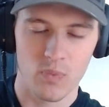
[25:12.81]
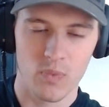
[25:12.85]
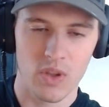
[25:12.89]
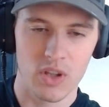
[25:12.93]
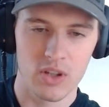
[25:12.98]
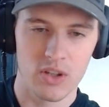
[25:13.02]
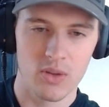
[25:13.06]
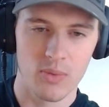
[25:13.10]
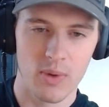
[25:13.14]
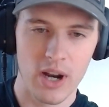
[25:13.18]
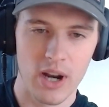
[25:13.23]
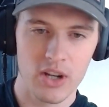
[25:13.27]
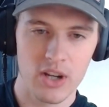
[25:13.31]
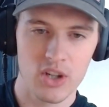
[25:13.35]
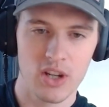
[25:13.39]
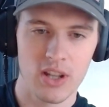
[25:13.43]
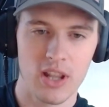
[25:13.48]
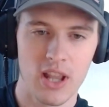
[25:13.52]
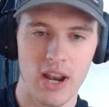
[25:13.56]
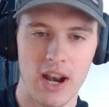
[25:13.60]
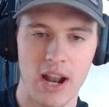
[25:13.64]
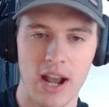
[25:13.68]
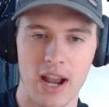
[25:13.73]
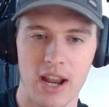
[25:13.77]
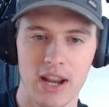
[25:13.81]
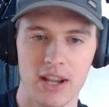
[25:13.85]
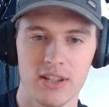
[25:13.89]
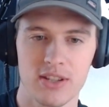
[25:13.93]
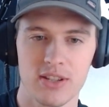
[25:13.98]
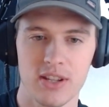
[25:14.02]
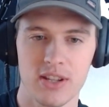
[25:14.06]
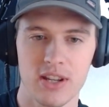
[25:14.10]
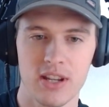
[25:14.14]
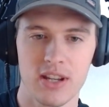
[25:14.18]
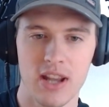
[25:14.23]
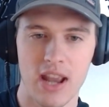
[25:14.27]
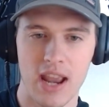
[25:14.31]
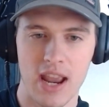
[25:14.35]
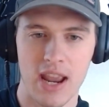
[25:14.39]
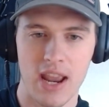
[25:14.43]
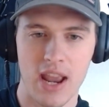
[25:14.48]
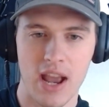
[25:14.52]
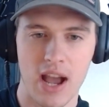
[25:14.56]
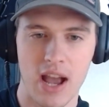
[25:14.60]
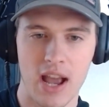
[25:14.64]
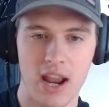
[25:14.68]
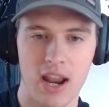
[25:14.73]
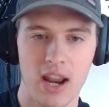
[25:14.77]
The direction that I see
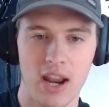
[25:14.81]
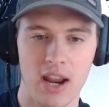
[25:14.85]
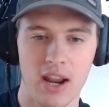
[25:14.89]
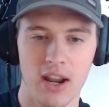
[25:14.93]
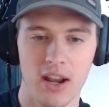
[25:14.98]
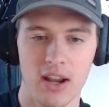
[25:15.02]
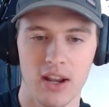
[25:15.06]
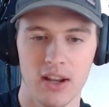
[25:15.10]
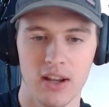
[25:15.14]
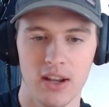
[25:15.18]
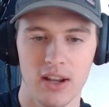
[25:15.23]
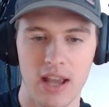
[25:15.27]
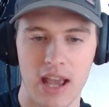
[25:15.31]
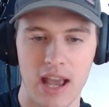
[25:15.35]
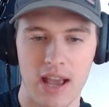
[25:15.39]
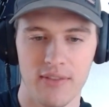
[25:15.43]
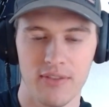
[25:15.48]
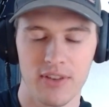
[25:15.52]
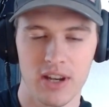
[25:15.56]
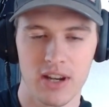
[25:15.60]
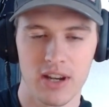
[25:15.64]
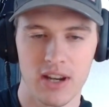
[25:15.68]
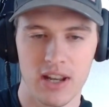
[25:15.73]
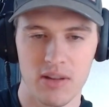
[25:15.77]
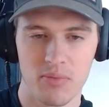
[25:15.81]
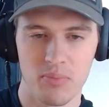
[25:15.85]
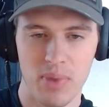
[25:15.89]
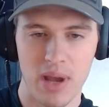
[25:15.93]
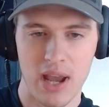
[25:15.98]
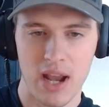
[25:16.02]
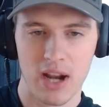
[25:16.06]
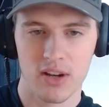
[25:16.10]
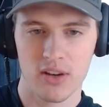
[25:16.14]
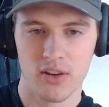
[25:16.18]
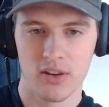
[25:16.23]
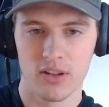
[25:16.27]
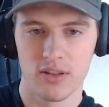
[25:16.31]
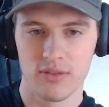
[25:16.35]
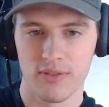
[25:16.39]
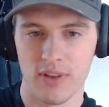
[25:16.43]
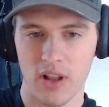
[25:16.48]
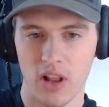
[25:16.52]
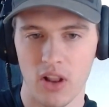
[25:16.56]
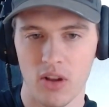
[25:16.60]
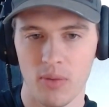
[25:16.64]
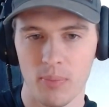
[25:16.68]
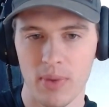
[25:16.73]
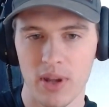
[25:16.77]
AI having an impact on
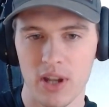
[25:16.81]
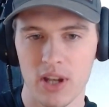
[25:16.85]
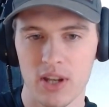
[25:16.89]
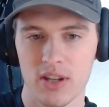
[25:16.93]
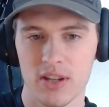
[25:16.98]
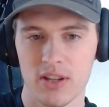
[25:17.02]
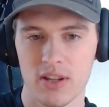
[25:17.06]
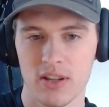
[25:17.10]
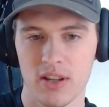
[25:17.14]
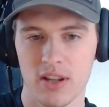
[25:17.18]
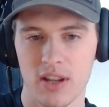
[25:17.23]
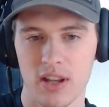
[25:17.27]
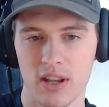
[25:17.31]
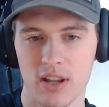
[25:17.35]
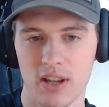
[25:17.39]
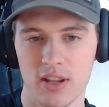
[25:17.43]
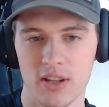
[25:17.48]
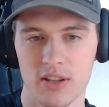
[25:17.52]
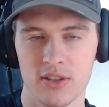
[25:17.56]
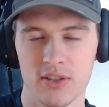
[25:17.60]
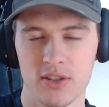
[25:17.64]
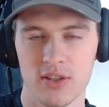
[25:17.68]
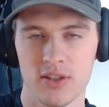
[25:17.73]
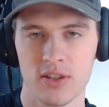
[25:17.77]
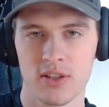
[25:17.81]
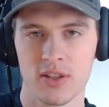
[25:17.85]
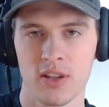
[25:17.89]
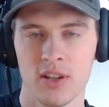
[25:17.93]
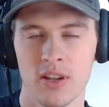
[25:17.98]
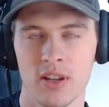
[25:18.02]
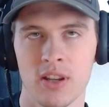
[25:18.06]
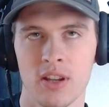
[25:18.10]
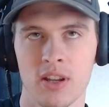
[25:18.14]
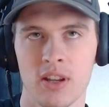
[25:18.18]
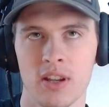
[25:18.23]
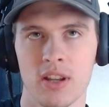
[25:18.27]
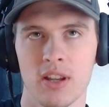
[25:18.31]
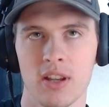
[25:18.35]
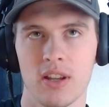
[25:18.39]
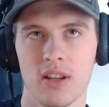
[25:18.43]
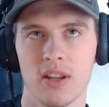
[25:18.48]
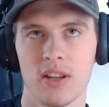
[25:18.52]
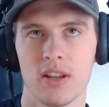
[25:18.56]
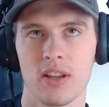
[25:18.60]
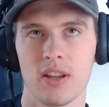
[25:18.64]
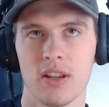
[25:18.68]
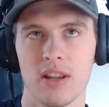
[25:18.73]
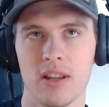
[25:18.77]
development is,
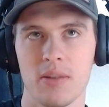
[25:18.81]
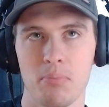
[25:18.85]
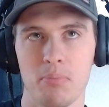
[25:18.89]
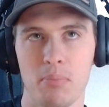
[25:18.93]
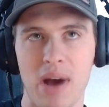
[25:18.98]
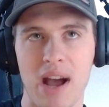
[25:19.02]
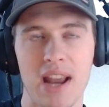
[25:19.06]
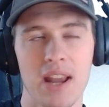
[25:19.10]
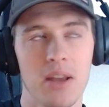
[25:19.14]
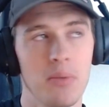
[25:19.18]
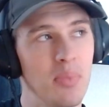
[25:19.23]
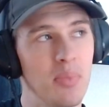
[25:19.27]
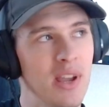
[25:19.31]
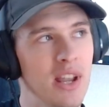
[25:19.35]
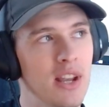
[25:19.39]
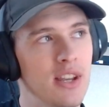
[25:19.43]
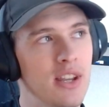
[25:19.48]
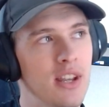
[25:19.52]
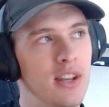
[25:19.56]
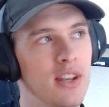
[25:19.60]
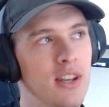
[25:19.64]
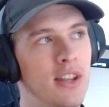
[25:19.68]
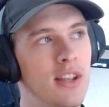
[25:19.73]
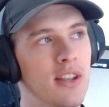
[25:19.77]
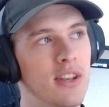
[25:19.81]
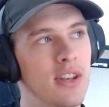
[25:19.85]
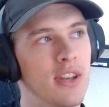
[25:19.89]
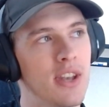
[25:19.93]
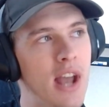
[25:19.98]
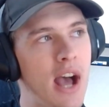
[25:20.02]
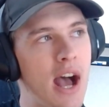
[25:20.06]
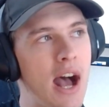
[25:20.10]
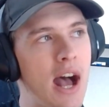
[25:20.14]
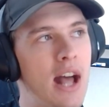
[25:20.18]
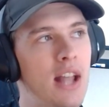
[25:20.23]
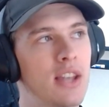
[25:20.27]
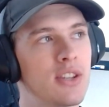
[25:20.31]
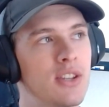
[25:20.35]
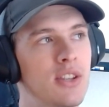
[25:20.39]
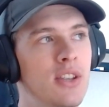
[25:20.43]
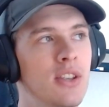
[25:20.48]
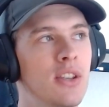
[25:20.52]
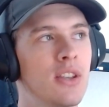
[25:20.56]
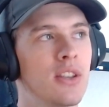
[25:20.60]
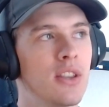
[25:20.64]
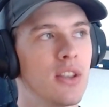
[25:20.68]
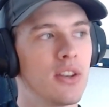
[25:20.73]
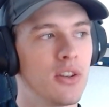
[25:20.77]
in my opinion,
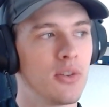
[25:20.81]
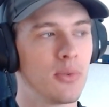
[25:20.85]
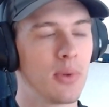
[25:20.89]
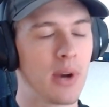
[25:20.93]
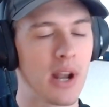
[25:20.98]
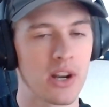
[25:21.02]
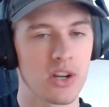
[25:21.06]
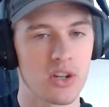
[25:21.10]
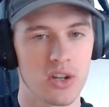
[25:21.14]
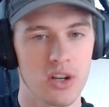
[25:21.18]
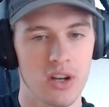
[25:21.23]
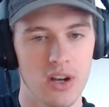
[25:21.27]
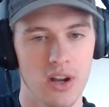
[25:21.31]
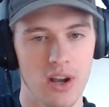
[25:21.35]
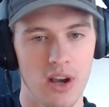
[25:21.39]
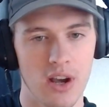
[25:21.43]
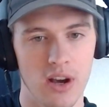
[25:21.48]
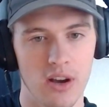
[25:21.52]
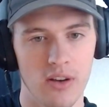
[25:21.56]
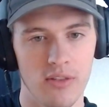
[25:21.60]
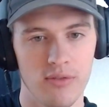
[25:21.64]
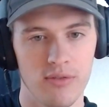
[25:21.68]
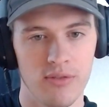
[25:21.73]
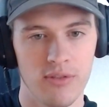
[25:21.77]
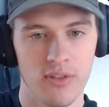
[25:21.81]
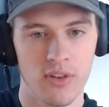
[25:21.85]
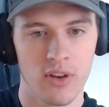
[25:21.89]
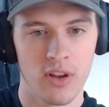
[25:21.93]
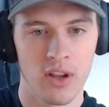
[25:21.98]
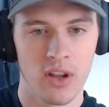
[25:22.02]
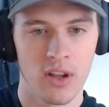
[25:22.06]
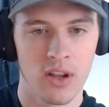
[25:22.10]
not the direction of